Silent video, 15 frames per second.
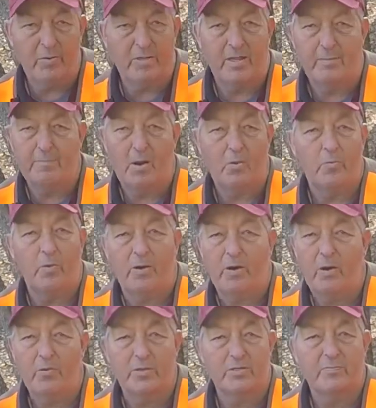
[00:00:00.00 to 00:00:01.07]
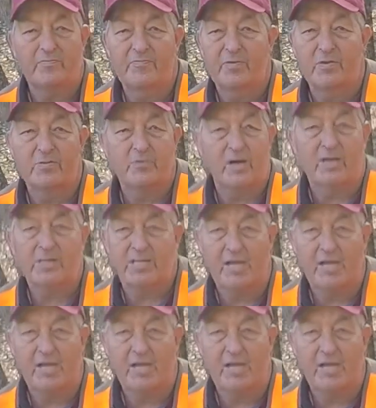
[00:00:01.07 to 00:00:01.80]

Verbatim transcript: They both won all these field trial